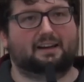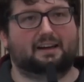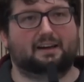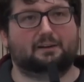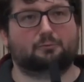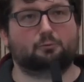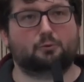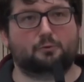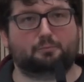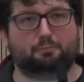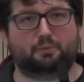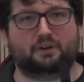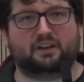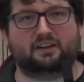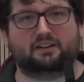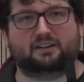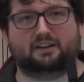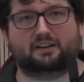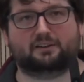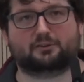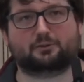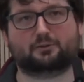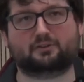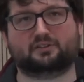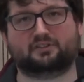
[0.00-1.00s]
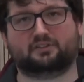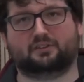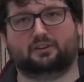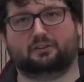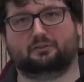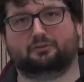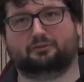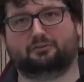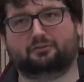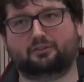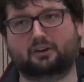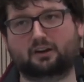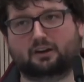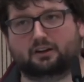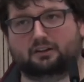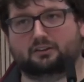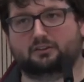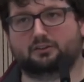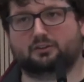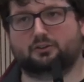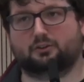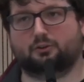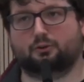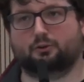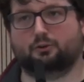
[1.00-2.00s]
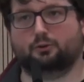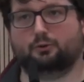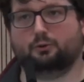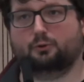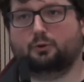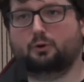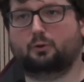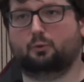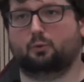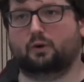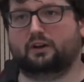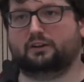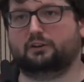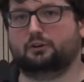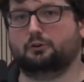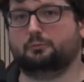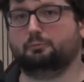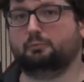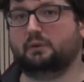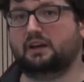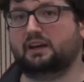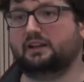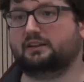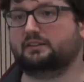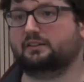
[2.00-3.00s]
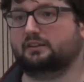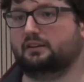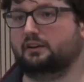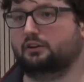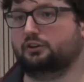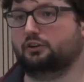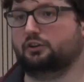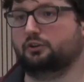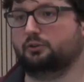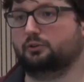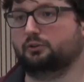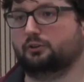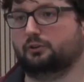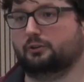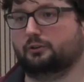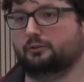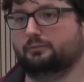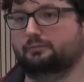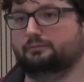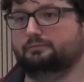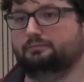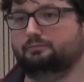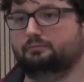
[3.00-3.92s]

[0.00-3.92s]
It would be an interesting thing to, when you meet a user,